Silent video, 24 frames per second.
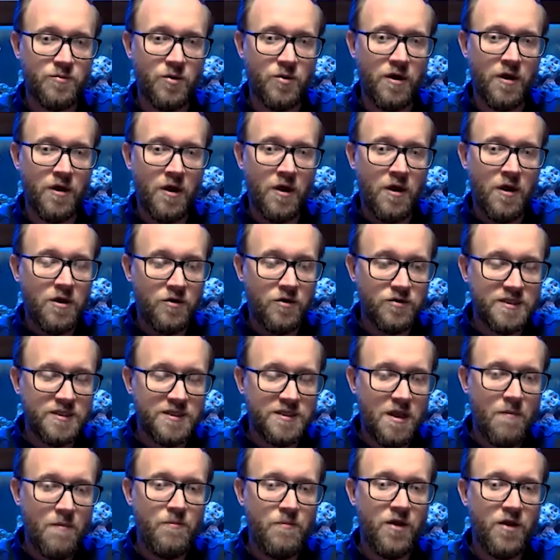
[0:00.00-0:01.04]
But you'll
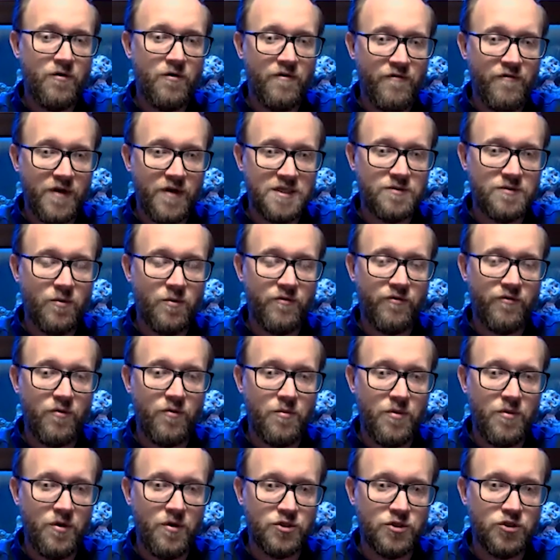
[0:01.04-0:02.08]
see a bigger investment from
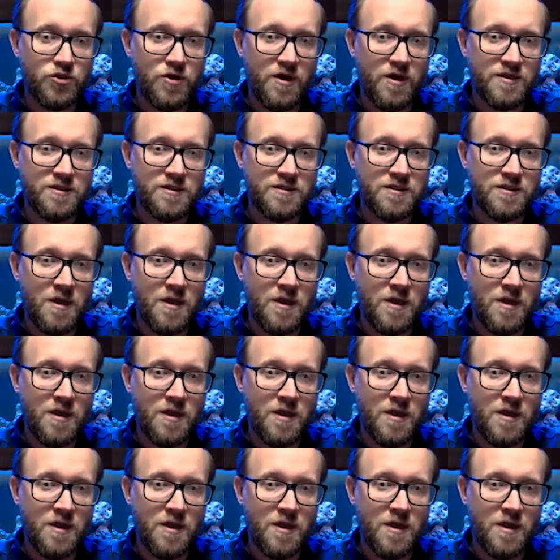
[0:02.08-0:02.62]
BeyondTrust,